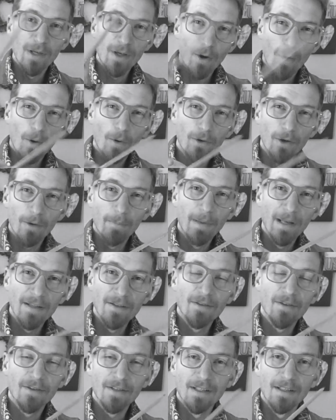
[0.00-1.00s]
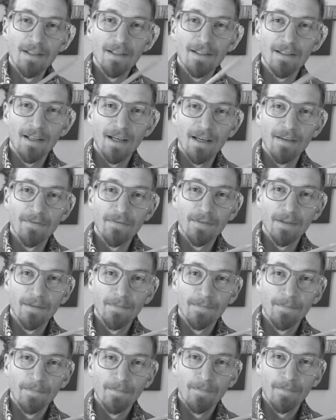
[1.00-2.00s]
we hold our pencils in this life,
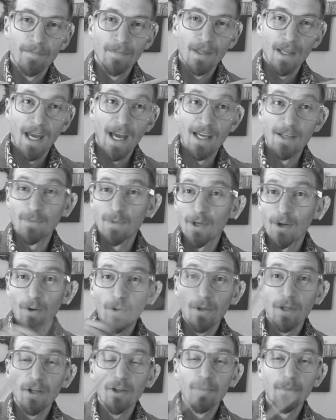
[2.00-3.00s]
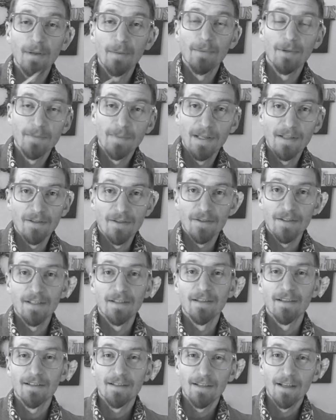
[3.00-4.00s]
as we hold other people's
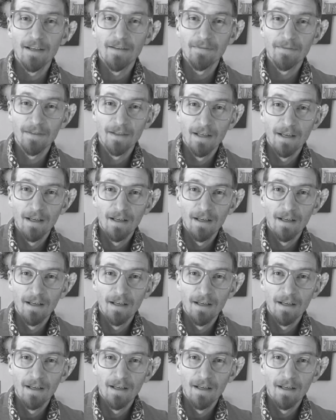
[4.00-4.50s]
pencils in this life,